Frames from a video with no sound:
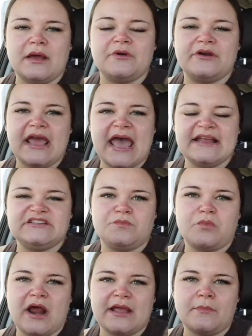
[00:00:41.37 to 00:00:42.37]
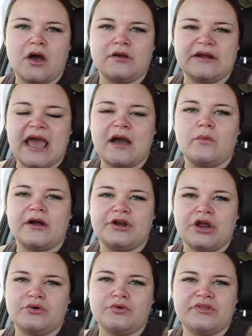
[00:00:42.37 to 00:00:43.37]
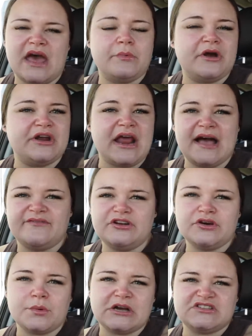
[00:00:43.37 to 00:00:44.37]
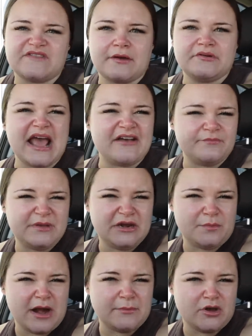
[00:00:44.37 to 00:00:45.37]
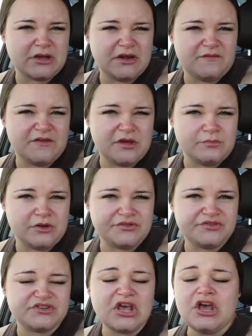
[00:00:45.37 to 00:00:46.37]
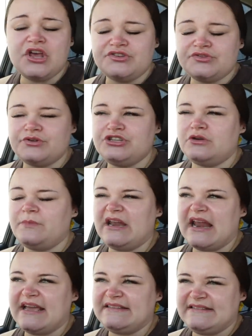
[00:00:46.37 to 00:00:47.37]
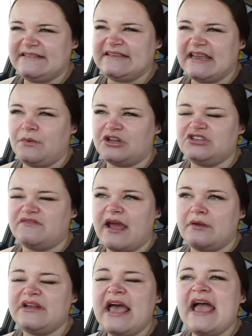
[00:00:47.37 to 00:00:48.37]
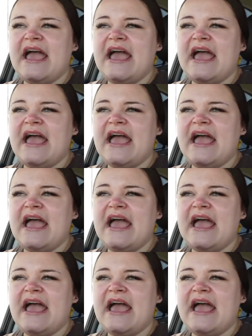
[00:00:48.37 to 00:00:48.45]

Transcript: I'm going to head to Primark now. We're going to go there. We're going to have a look what's around. I haven't been to Primark in a few months, so it should be nice to see what's around.